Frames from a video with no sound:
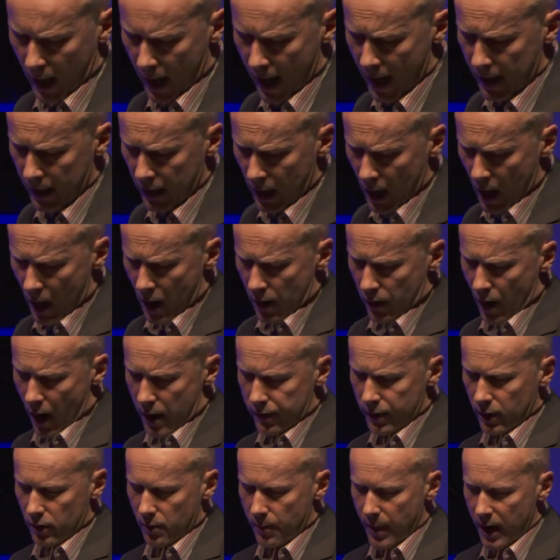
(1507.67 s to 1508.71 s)
And I
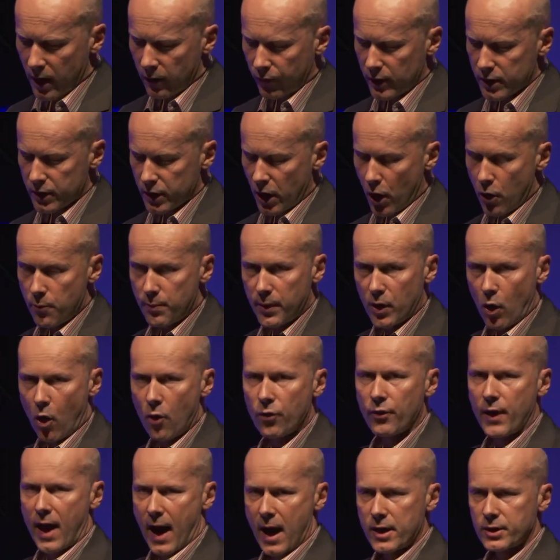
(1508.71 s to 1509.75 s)
think the benefits go
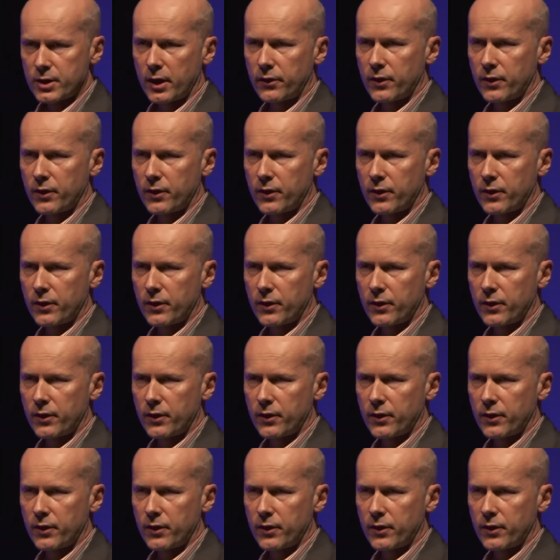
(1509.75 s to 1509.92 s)
beyond that.